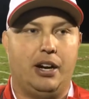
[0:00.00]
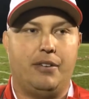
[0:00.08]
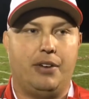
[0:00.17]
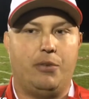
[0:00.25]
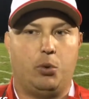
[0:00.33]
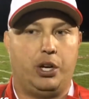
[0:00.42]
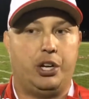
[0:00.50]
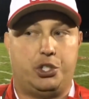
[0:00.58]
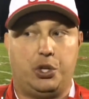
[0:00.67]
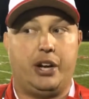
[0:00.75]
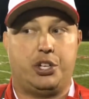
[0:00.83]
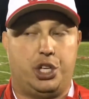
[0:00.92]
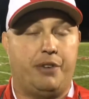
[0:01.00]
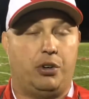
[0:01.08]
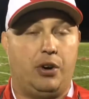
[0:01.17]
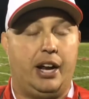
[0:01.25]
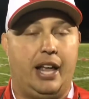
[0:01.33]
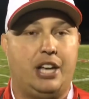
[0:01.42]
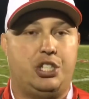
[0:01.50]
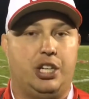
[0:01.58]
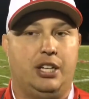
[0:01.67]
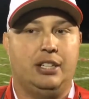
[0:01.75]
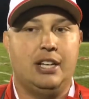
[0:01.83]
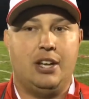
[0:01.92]
We're going to try to shove it right at you,
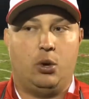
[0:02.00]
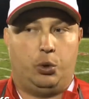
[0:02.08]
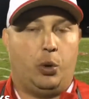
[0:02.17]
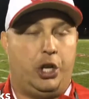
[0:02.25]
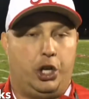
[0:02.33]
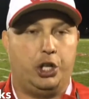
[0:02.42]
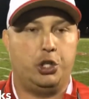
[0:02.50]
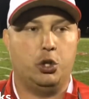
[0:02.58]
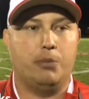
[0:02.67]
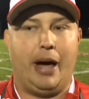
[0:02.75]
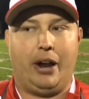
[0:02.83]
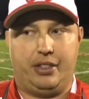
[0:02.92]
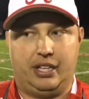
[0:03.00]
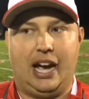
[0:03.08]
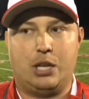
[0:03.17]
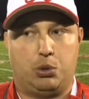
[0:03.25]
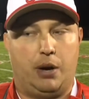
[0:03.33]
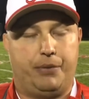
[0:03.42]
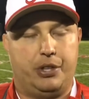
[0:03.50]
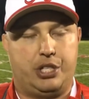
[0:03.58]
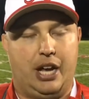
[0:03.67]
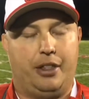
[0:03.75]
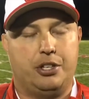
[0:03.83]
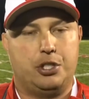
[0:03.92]
but what are you going to do about it? And the guys were up for the
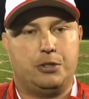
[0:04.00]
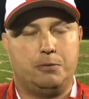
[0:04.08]
challenge.